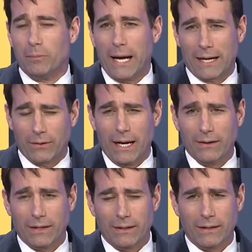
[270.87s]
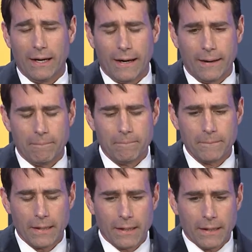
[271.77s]
background, and
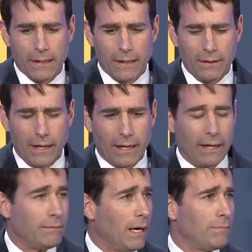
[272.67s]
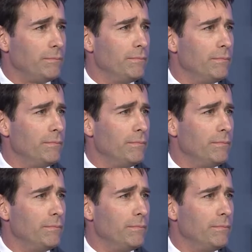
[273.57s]
that I'd